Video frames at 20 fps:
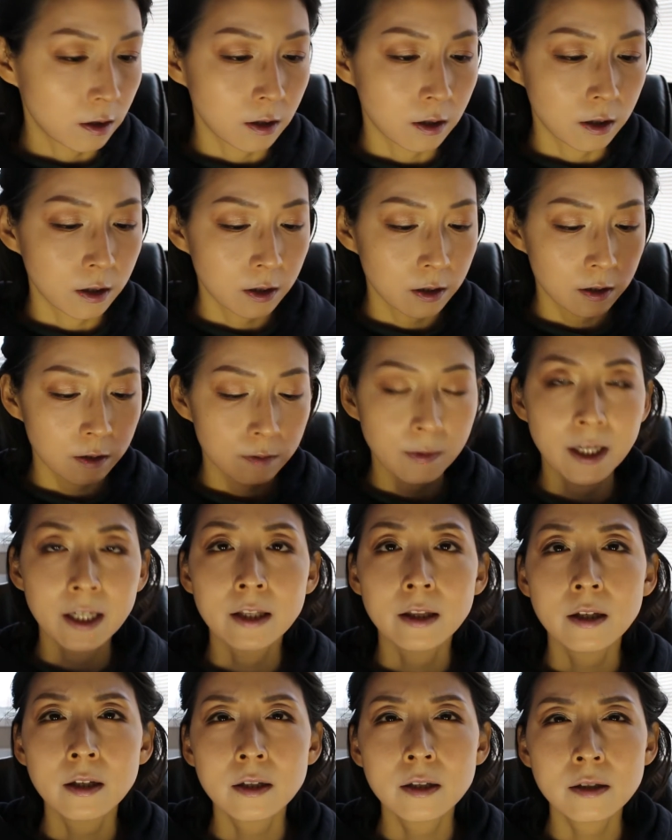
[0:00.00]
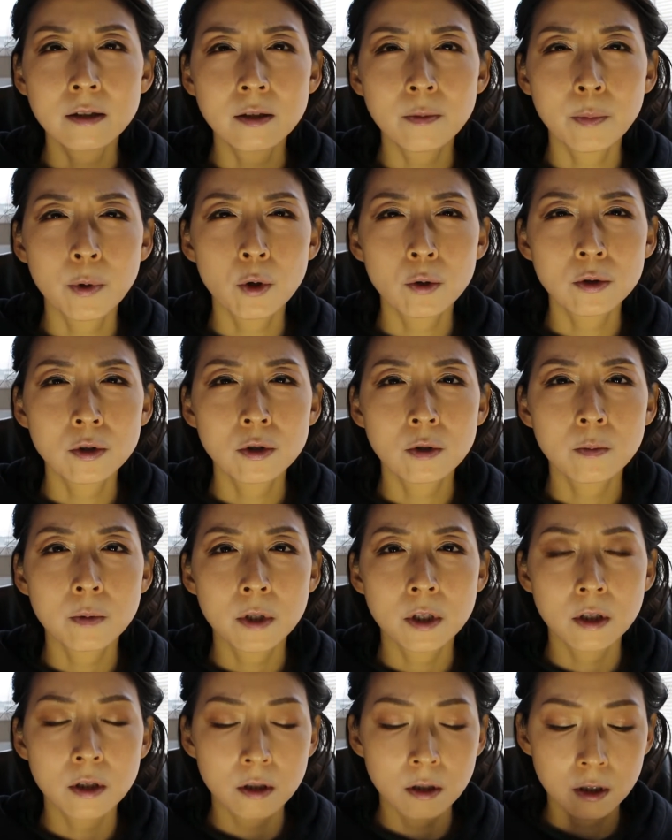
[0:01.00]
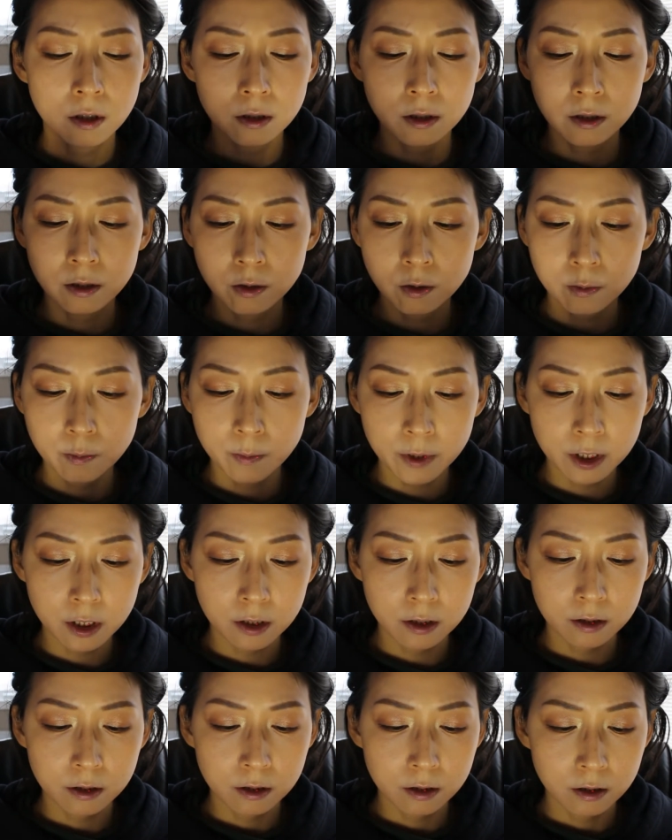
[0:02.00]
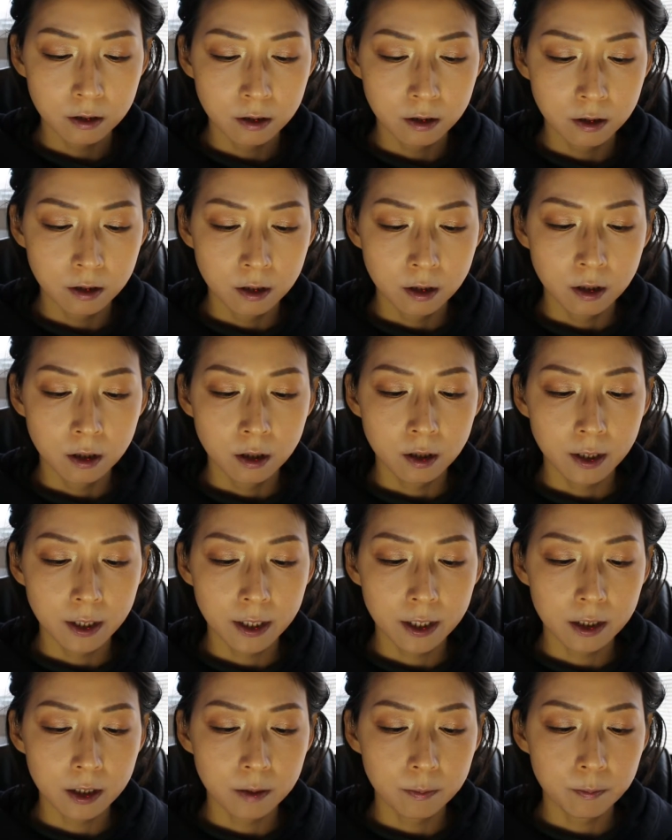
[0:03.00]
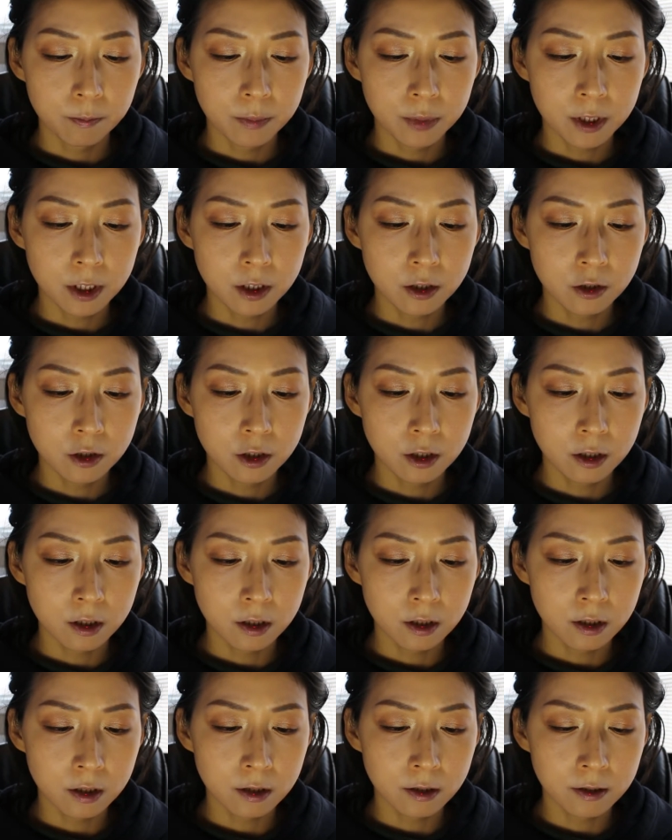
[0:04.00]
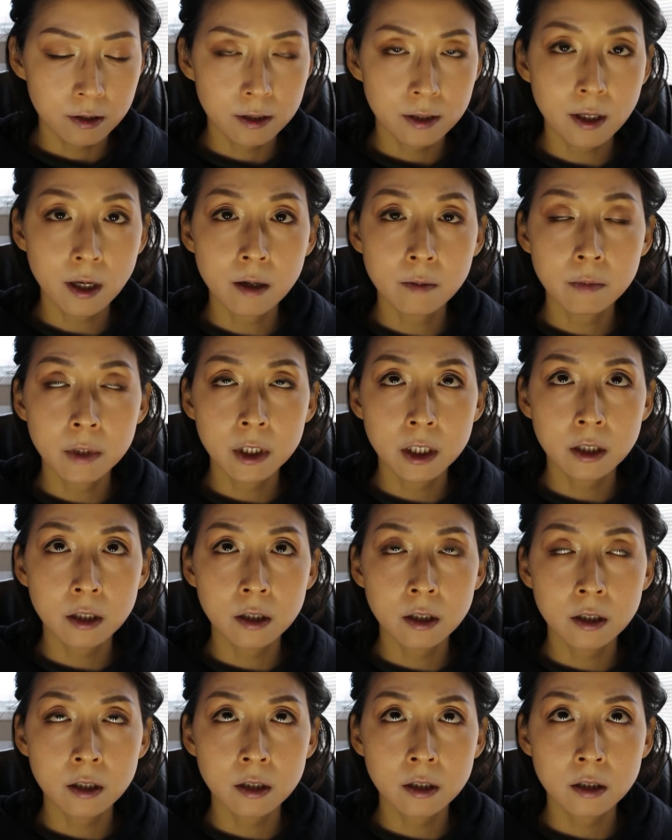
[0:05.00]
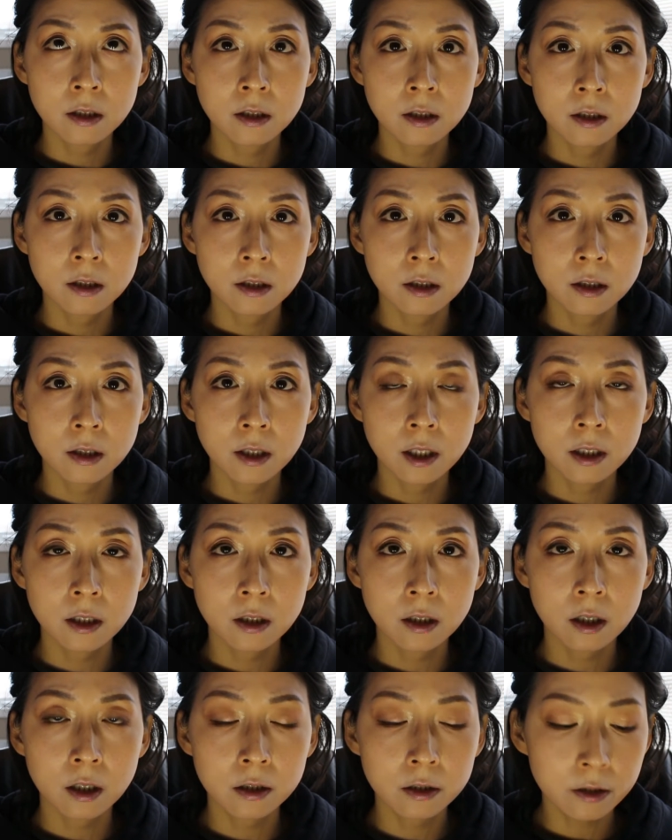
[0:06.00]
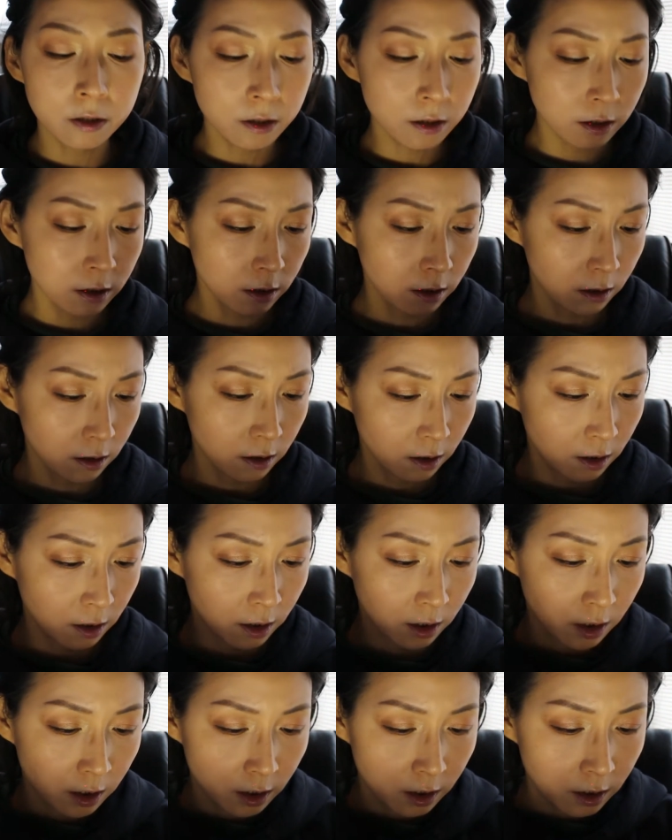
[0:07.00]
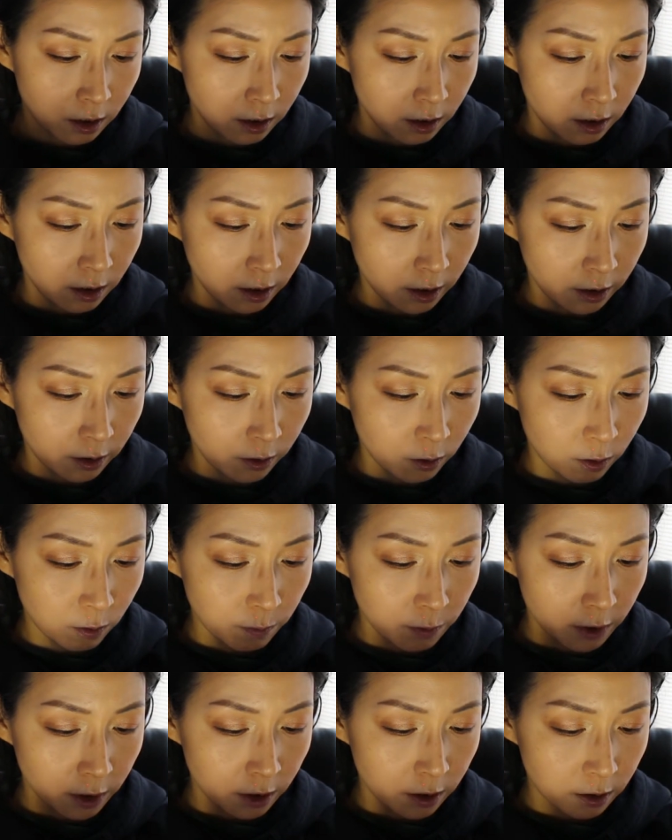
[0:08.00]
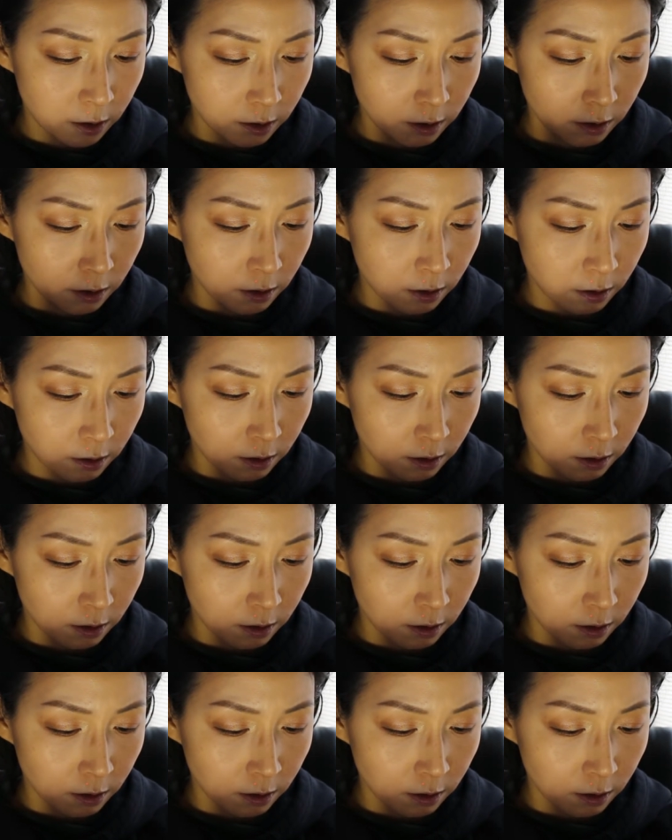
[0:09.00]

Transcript: I think it's supposed to be a little bit like peachy, salmon-y kind of color. I hope it is.